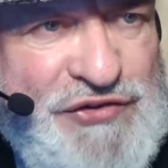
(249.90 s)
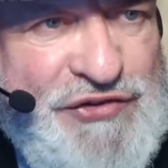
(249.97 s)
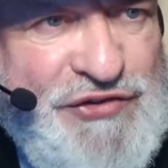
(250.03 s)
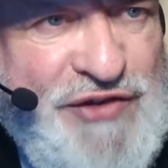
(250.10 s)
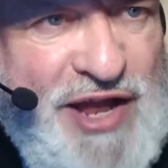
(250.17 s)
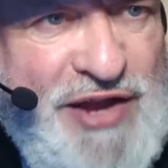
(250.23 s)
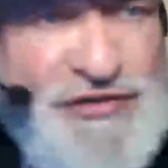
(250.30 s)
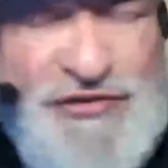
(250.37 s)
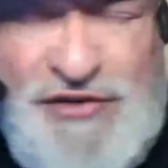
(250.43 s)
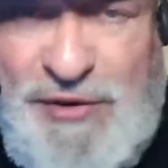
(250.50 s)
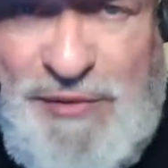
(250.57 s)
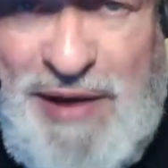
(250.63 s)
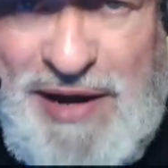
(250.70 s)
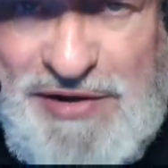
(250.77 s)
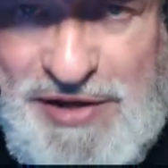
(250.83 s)
slice. Now,
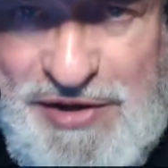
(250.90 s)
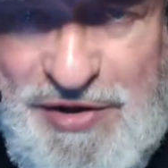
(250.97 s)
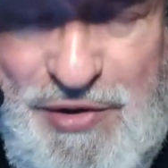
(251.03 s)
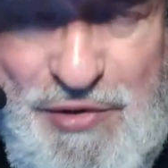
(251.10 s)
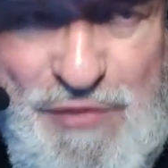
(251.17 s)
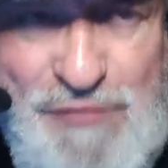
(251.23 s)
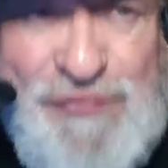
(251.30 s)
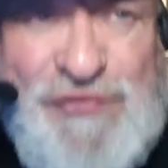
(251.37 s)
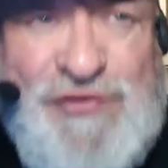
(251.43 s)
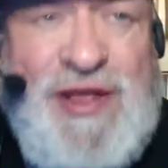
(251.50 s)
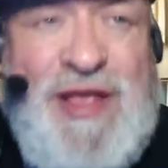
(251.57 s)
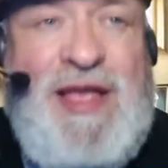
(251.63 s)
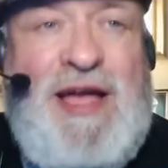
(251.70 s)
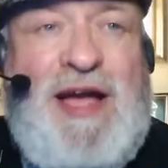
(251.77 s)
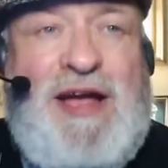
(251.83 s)
Andy Groves,
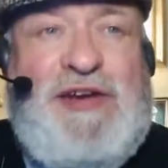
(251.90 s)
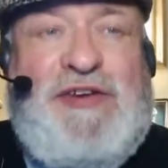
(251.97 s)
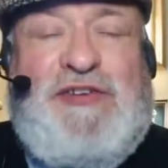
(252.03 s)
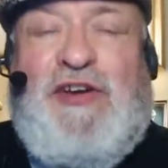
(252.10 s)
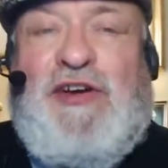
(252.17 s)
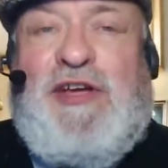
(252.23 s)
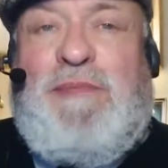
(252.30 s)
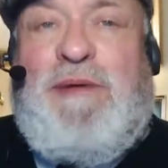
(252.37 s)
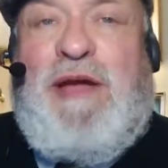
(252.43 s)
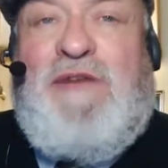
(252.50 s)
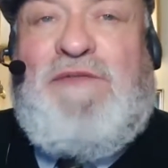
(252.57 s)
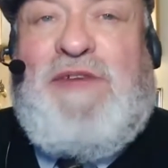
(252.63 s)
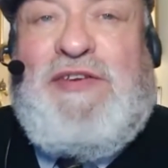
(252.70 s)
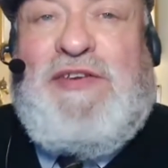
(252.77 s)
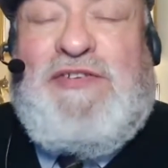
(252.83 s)
are you talking about a
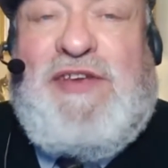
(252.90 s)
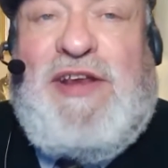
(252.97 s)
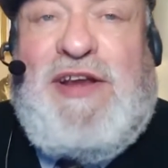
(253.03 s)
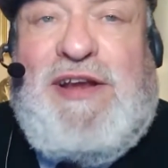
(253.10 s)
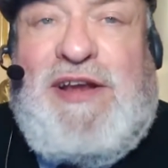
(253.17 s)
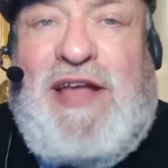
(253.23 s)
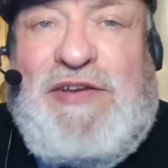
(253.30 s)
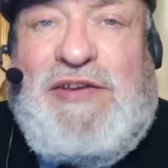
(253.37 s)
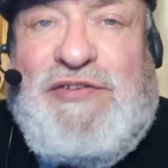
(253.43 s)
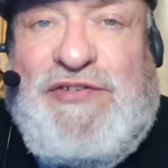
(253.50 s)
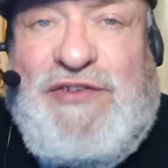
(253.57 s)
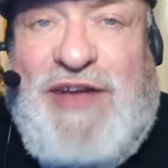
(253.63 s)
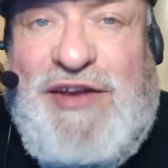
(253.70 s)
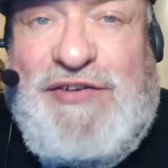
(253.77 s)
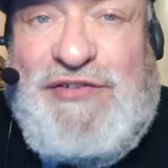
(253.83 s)
vegetarian lettuce
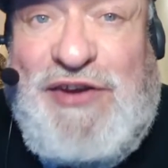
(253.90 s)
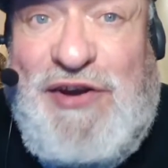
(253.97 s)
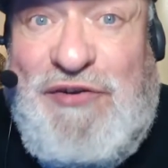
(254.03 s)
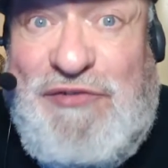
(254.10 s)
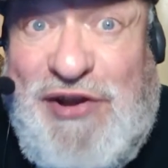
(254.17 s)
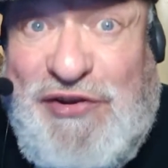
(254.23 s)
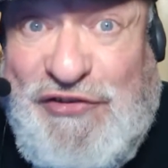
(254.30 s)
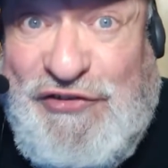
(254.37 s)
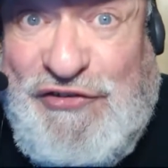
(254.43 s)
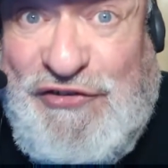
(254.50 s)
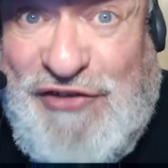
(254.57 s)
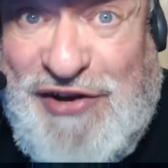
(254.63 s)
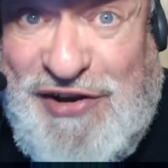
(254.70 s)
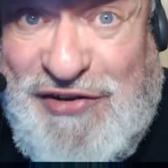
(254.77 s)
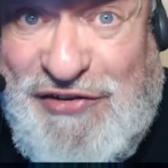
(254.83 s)
slice in a rich
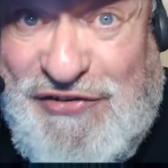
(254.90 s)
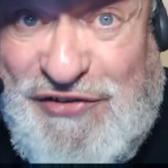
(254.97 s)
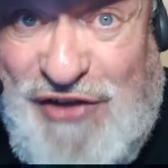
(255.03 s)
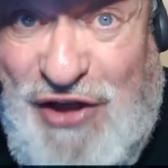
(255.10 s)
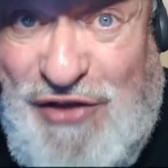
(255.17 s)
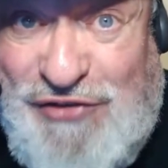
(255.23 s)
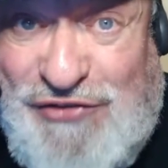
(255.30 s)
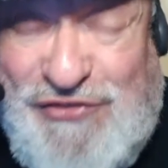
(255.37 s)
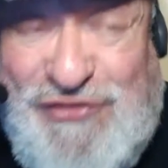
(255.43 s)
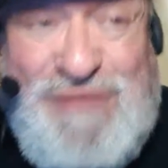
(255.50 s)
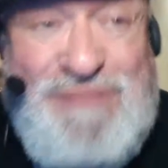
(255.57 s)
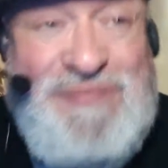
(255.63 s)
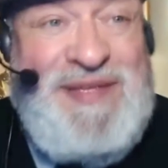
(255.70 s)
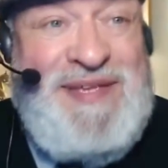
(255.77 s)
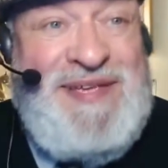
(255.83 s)
chicken
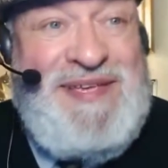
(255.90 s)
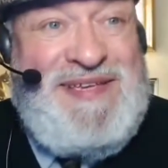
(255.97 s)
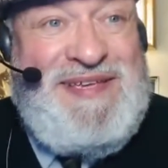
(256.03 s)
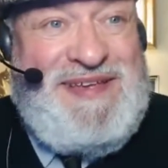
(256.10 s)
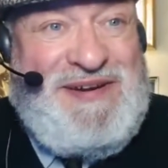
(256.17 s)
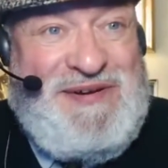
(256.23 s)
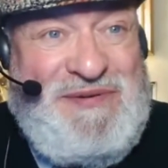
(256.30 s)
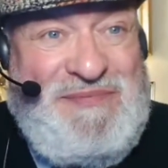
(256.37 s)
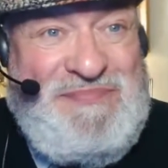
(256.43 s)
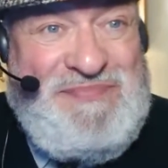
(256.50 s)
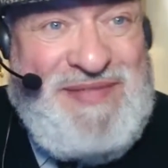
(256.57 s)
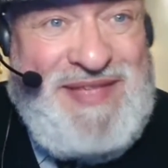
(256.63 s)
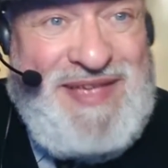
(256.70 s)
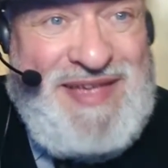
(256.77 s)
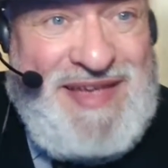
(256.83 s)
sauce? You know?
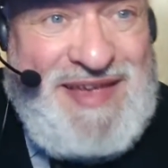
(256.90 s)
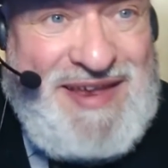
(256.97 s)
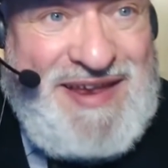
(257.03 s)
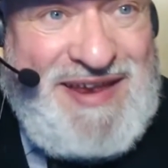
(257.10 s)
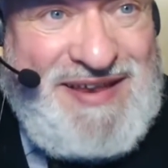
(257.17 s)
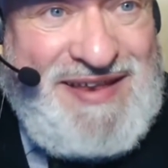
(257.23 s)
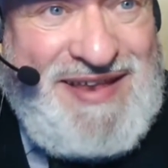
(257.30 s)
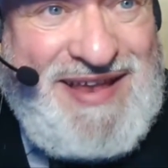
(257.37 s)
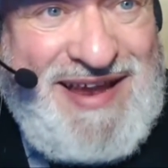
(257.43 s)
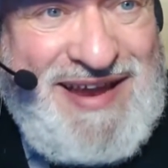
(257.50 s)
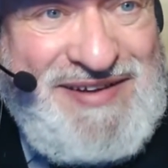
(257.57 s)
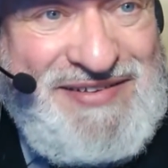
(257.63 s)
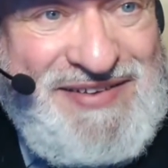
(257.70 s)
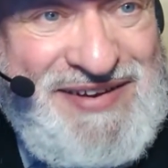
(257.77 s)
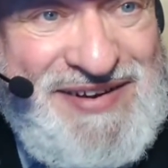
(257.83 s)

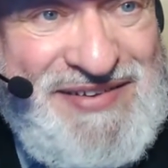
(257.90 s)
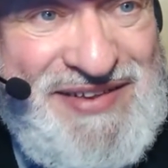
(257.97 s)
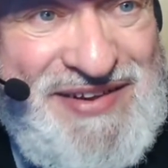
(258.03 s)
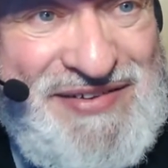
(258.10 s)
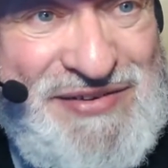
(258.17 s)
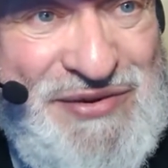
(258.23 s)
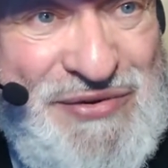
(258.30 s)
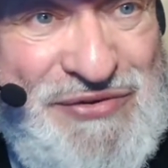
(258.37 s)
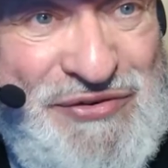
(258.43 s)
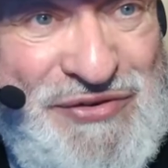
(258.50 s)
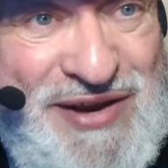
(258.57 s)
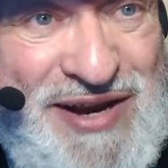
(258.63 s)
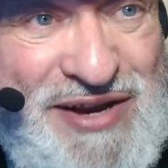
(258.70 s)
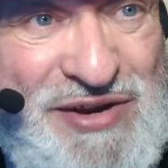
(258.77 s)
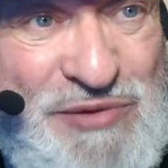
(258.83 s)
Anthony says, don't
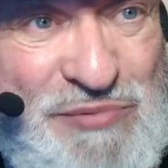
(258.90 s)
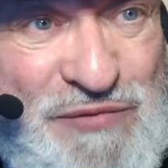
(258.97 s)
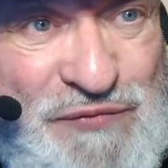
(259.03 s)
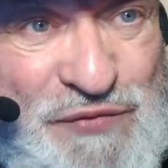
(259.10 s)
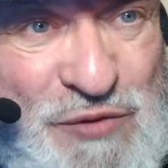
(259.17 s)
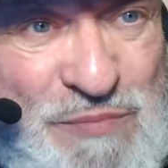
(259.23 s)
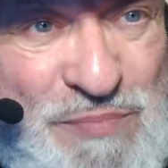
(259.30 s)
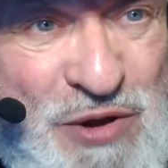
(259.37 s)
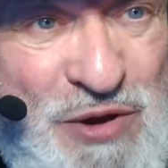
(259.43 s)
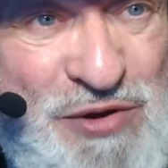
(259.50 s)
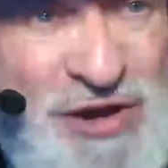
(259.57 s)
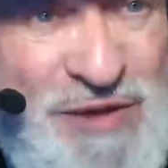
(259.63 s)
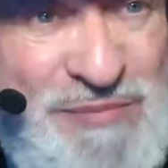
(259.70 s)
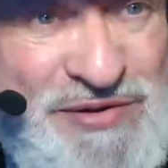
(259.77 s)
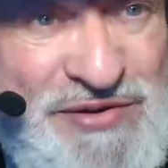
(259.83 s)
you hate it when football
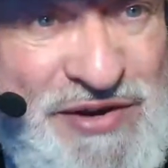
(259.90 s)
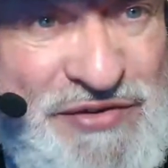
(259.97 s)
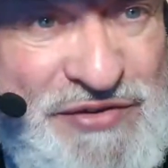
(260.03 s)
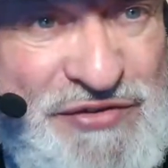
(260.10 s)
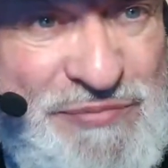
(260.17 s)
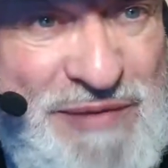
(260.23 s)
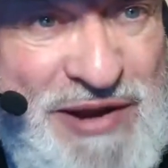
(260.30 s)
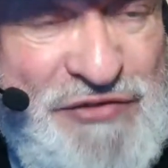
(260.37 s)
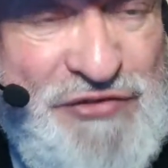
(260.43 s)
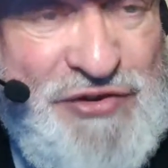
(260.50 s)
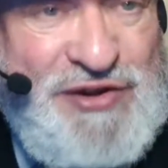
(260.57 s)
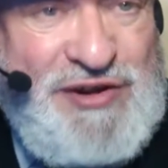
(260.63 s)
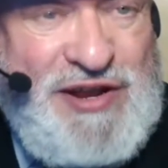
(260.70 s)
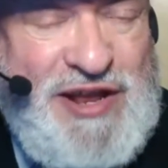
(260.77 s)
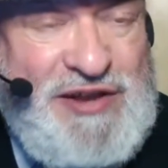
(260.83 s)
commentators mention
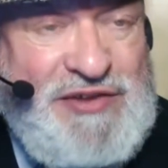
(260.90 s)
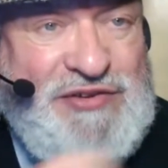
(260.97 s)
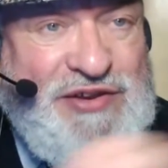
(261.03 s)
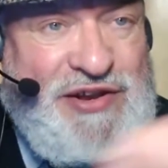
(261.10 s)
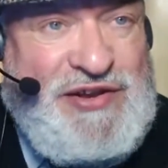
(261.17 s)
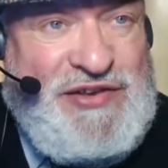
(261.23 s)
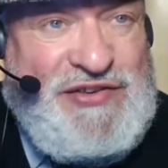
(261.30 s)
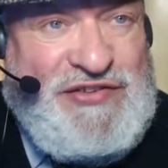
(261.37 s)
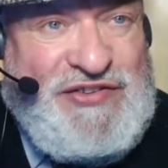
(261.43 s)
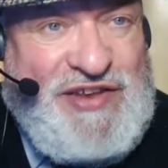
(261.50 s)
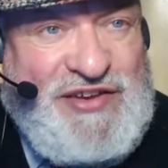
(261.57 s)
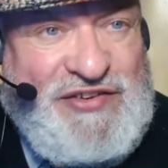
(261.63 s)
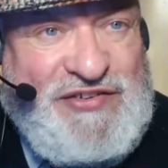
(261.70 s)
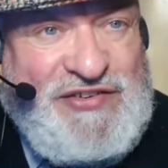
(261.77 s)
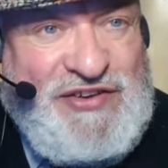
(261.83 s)

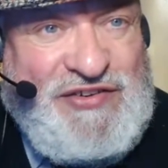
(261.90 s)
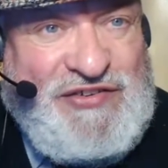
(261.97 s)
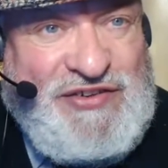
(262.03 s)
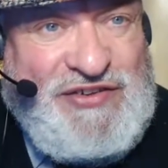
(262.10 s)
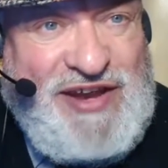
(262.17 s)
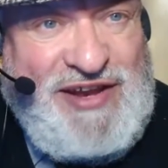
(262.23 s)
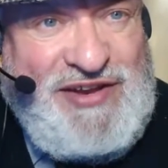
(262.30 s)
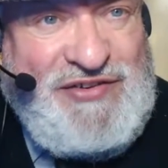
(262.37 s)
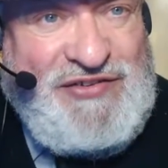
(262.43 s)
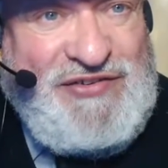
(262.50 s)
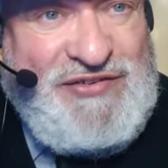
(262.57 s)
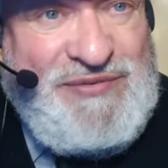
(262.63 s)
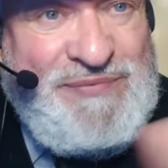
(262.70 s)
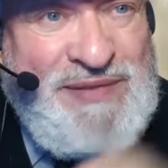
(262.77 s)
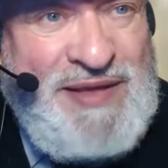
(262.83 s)
1966